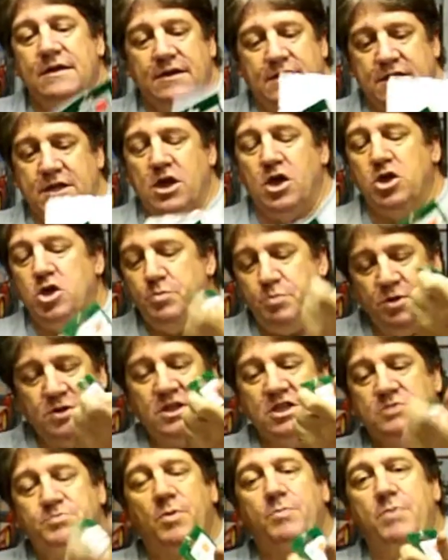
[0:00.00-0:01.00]
You put
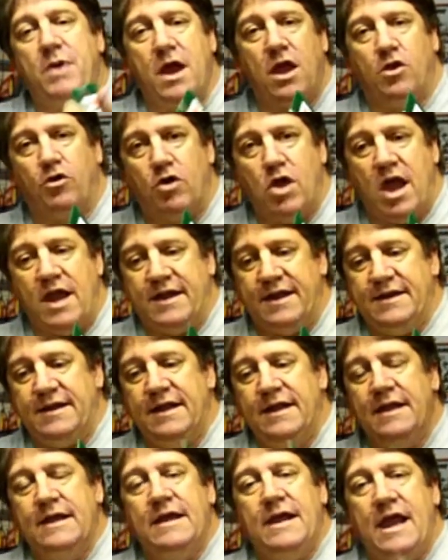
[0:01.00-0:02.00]
this propeller on it,
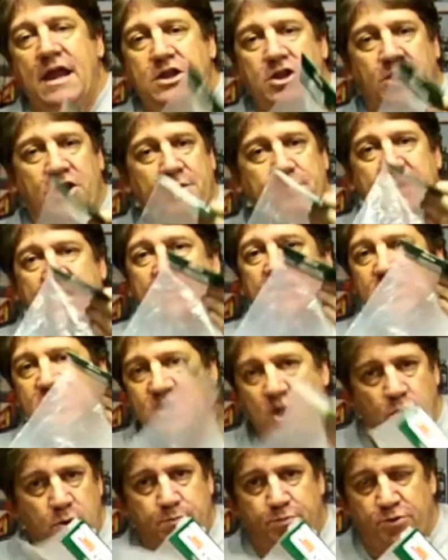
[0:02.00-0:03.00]
and you're going to be
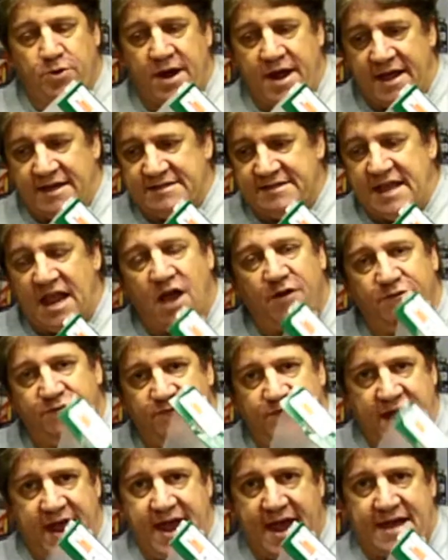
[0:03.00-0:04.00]
so impressed at how
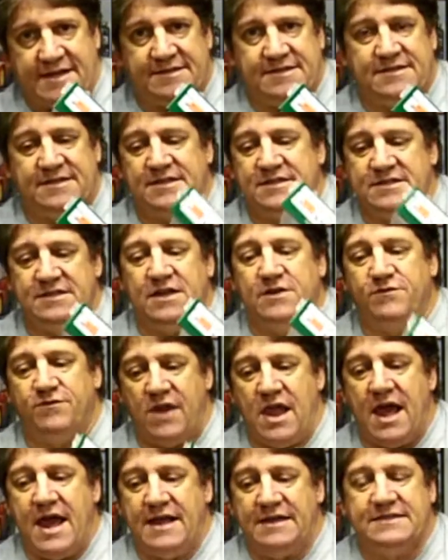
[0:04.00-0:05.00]
fast this thing
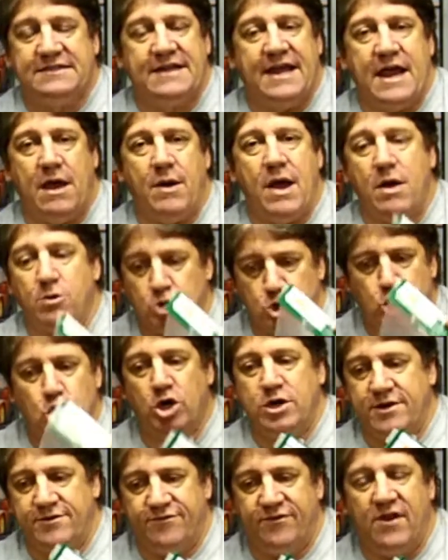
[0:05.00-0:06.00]
flies now, how
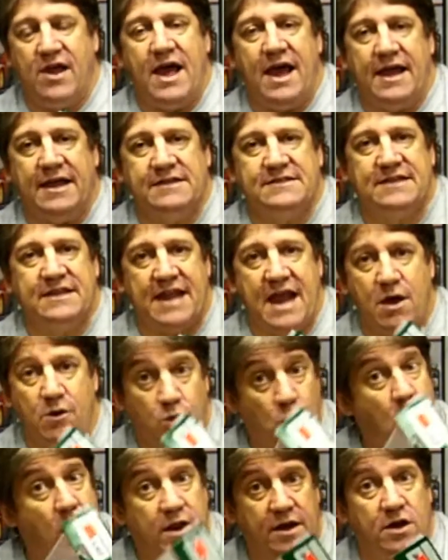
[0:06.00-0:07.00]
good it flies, and how
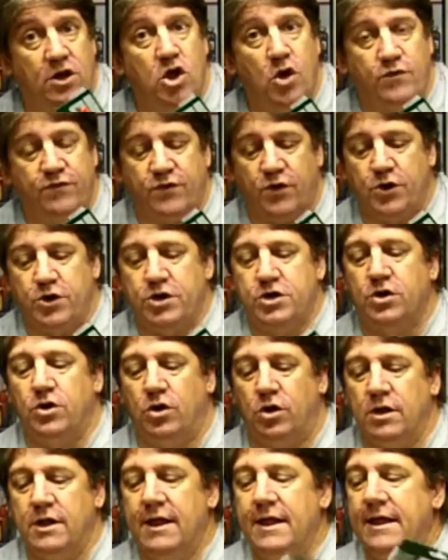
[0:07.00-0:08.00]
well it'll go
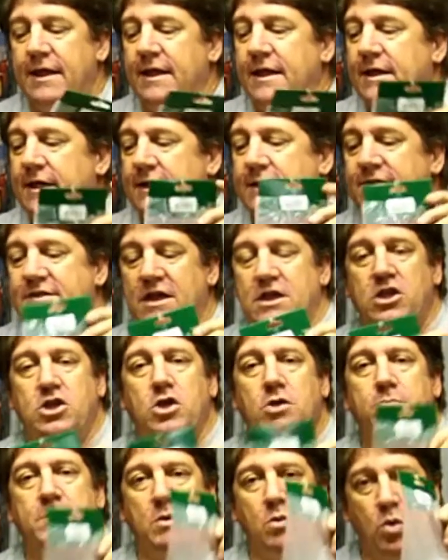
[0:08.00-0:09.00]
vertical, that
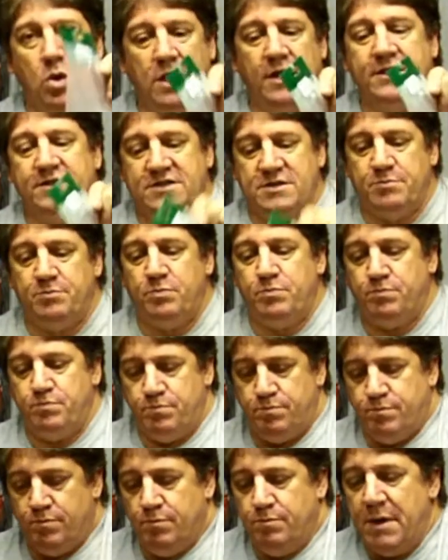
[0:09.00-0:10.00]
you'd be willing to
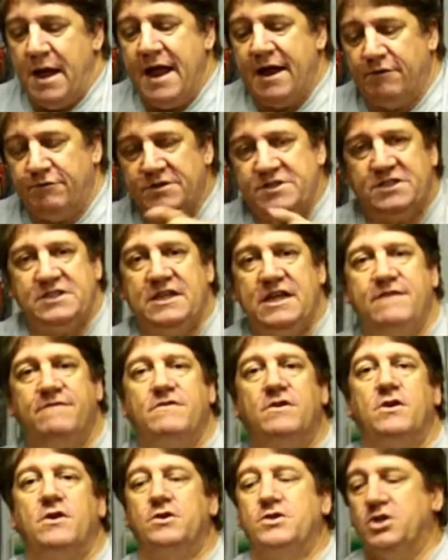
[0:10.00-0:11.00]
buy a
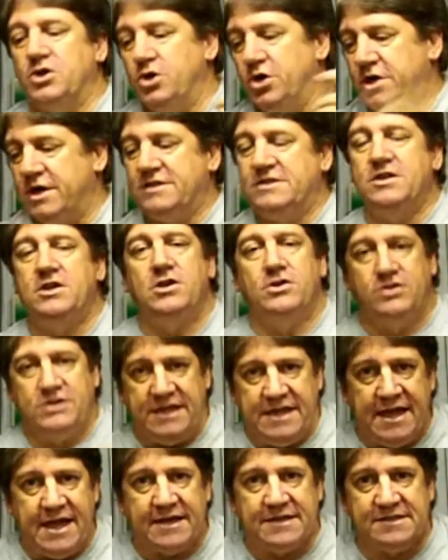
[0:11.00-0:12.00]
receiver to hook it to your
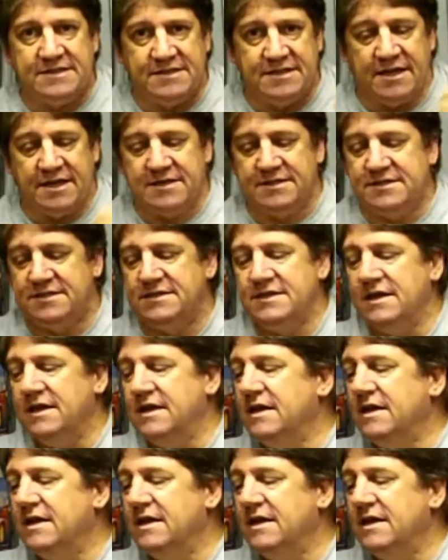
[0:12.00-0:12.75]
DX6